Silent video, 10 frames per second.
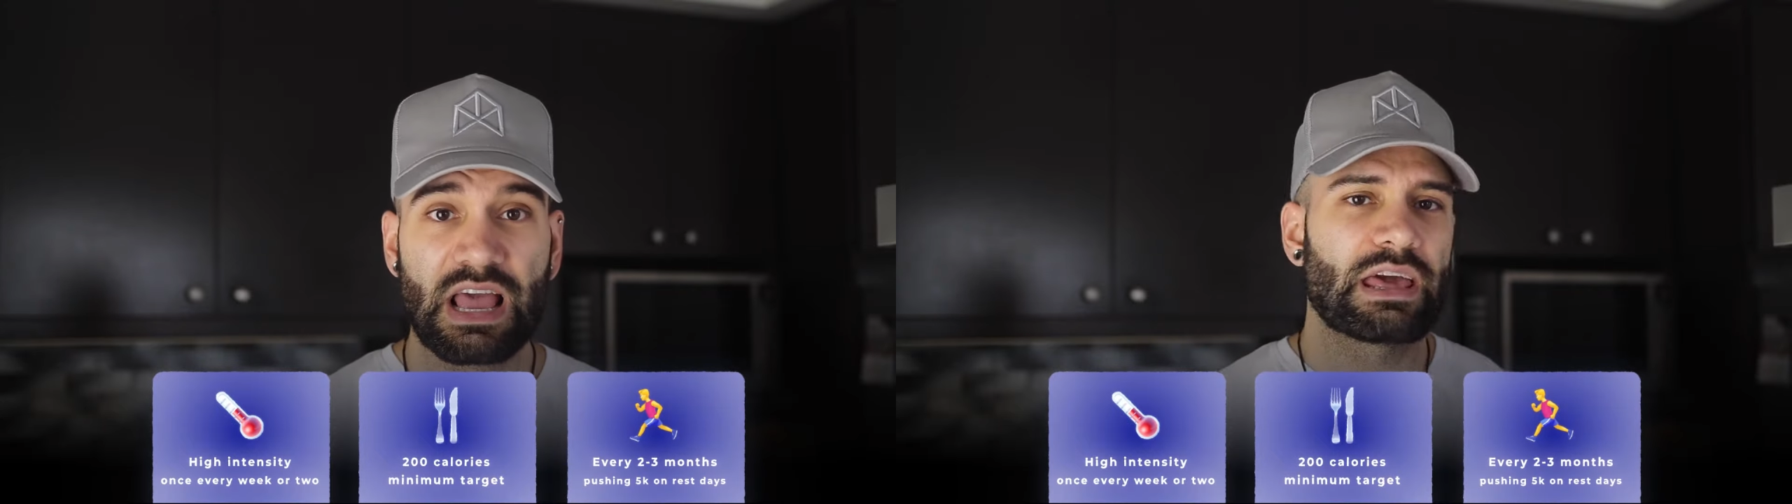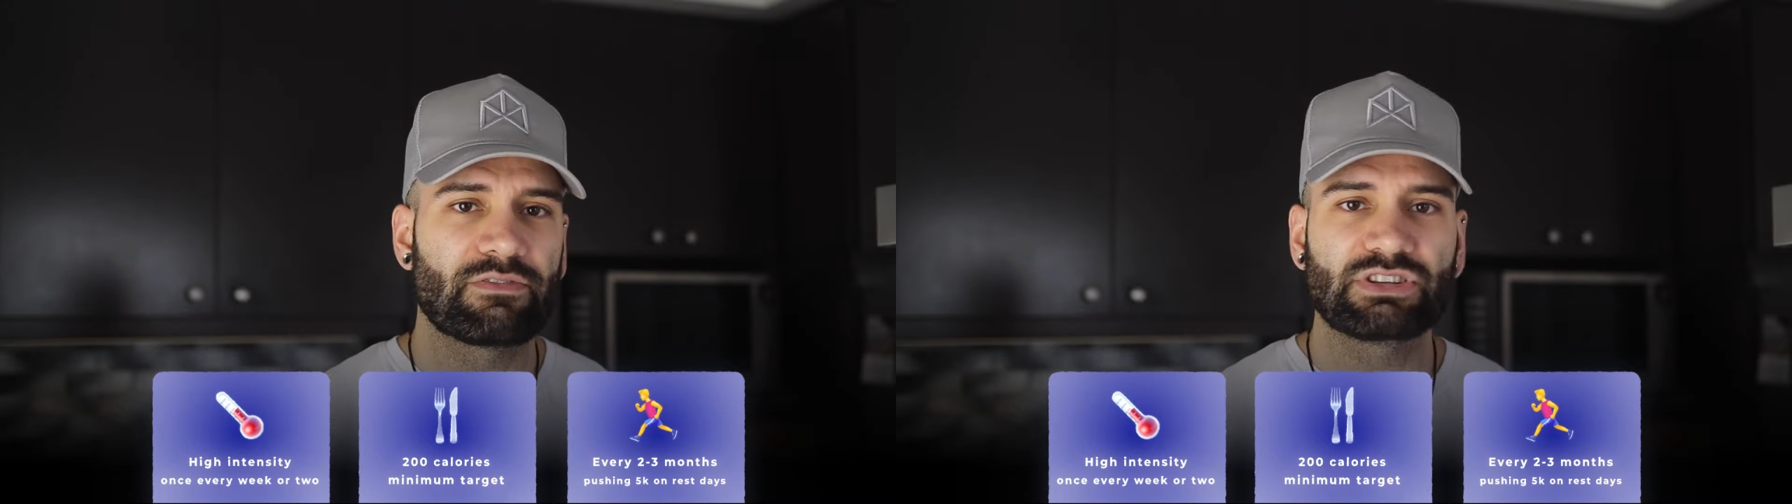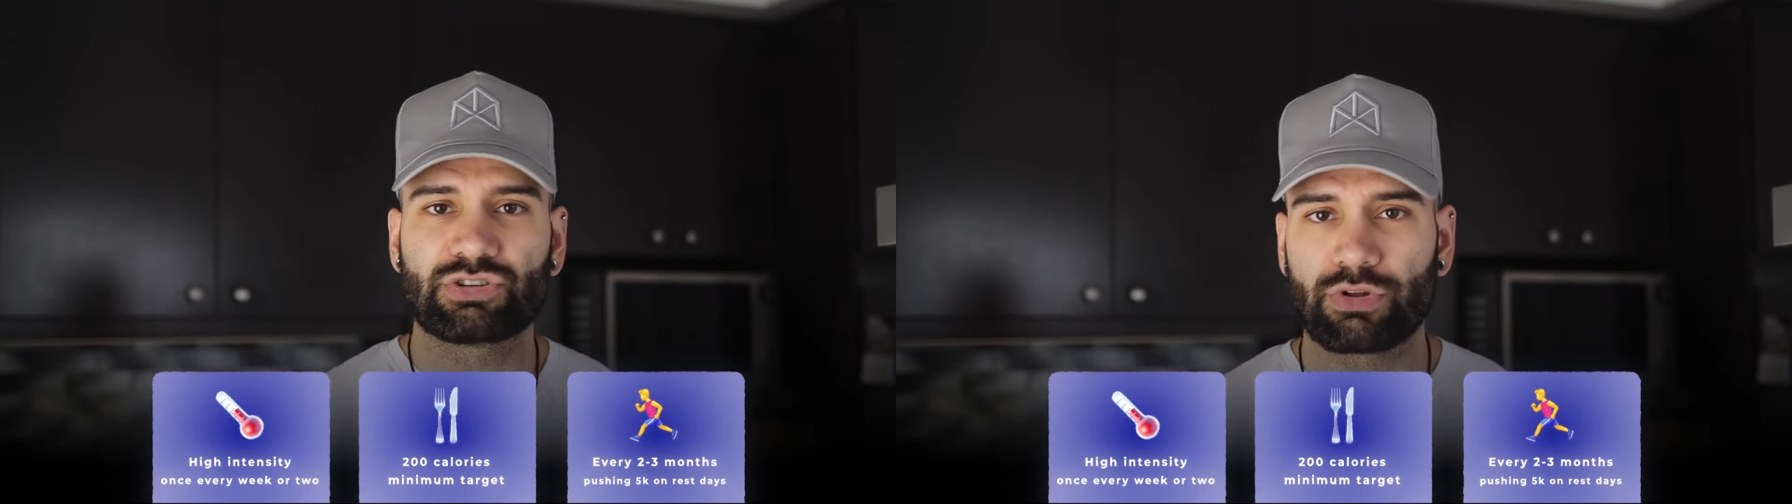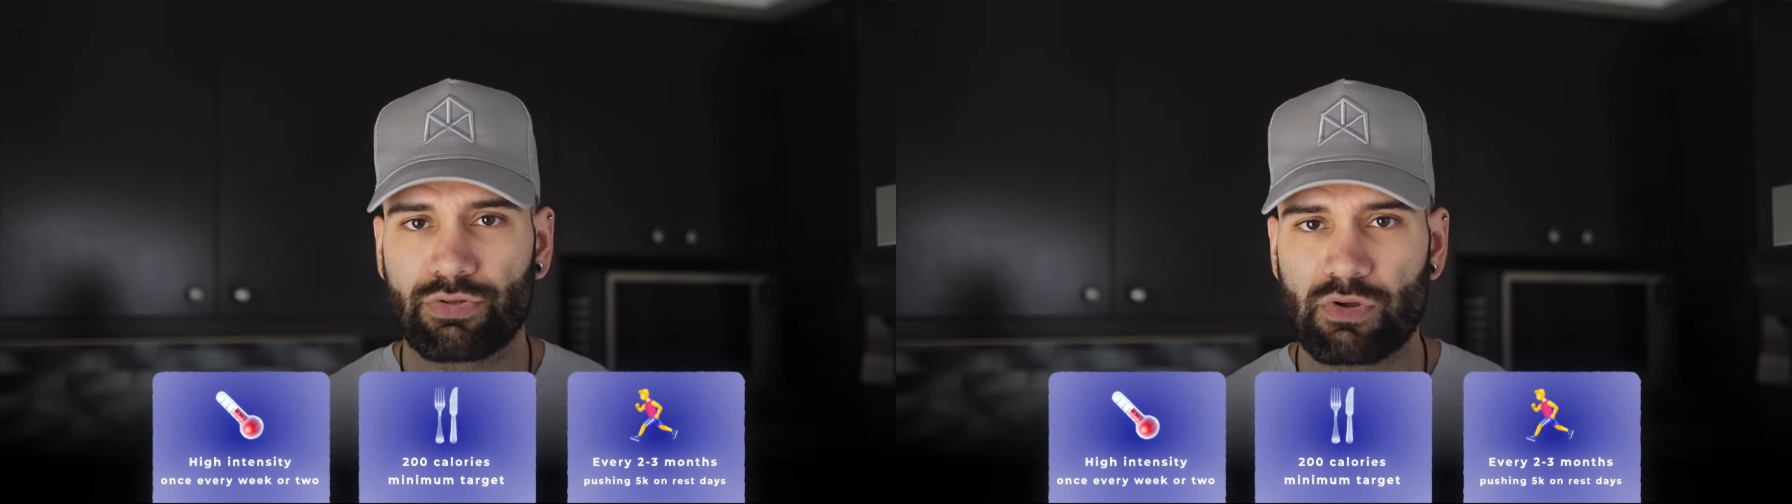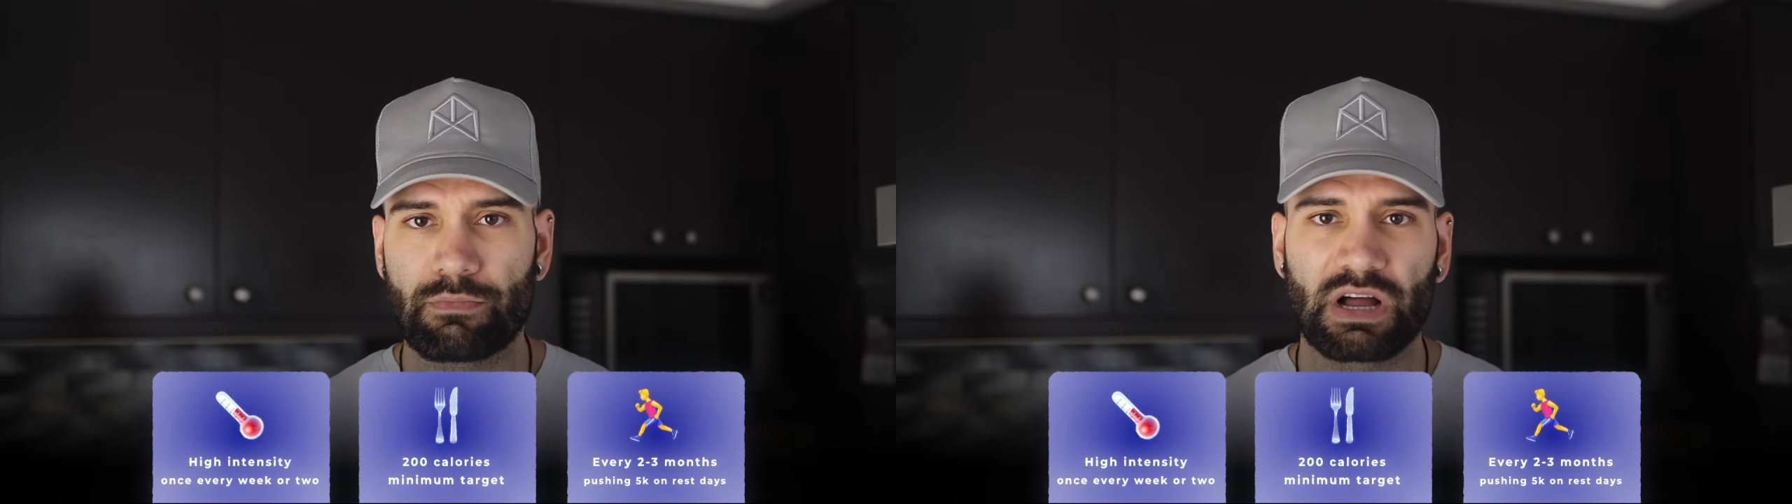And every two to
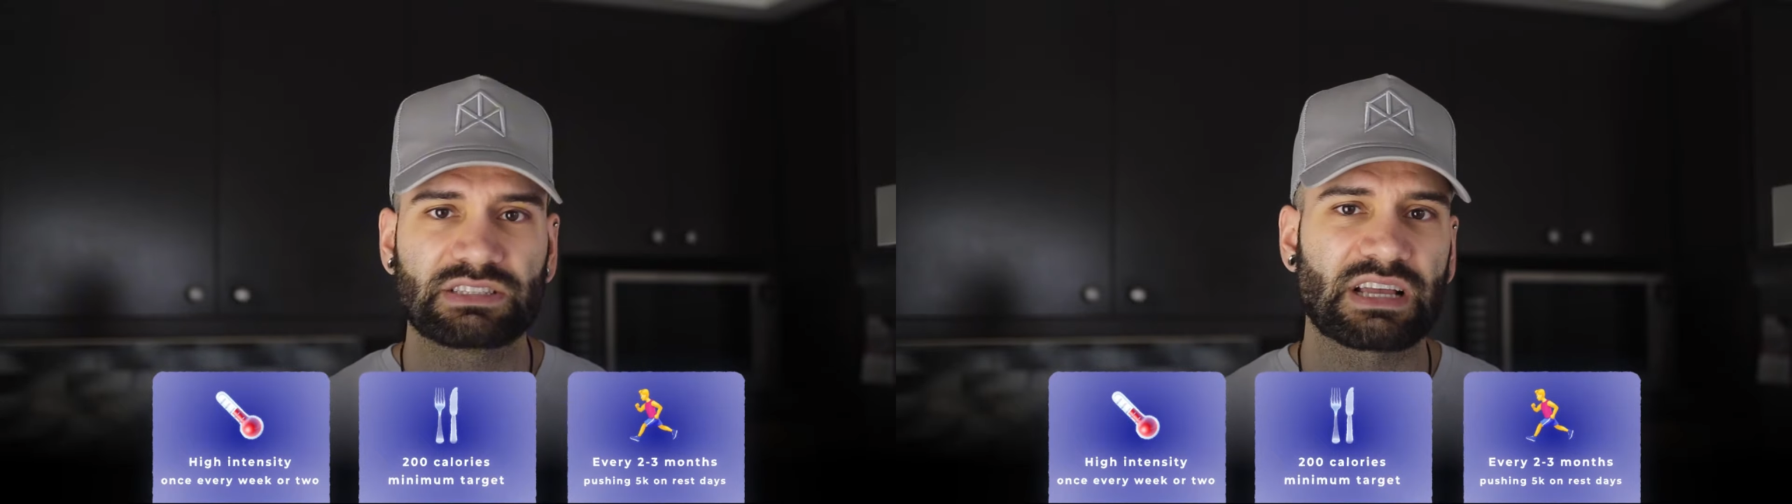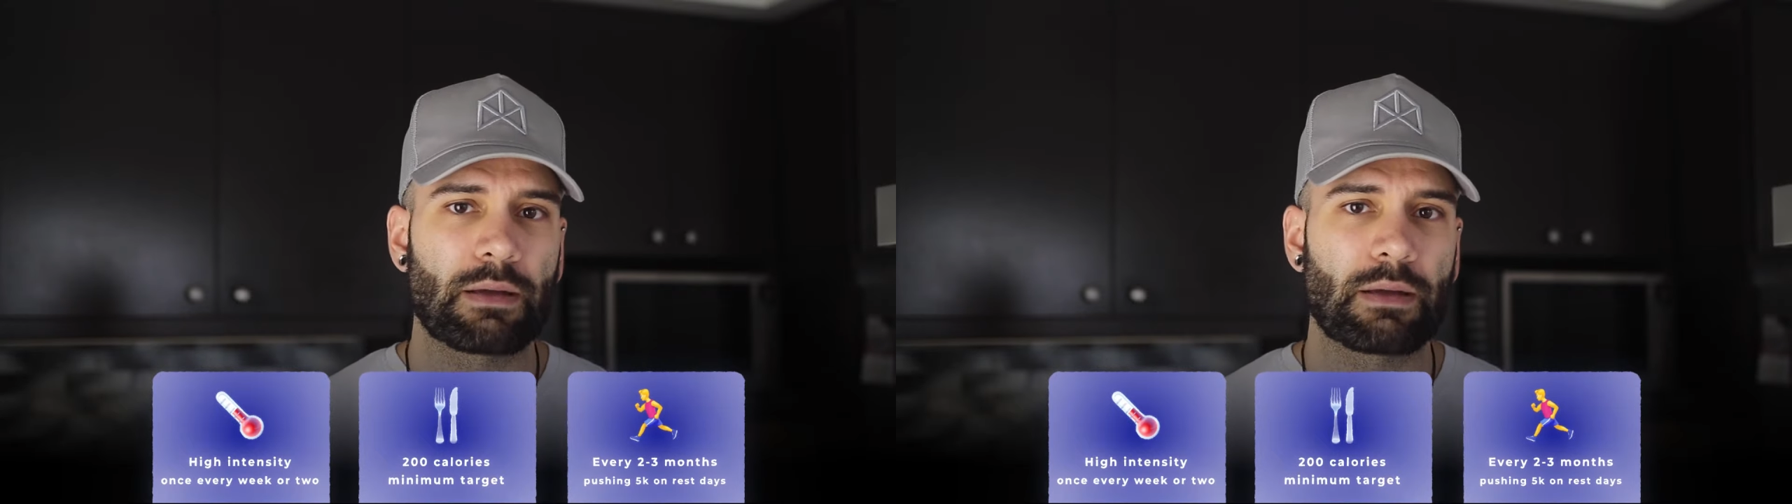three months,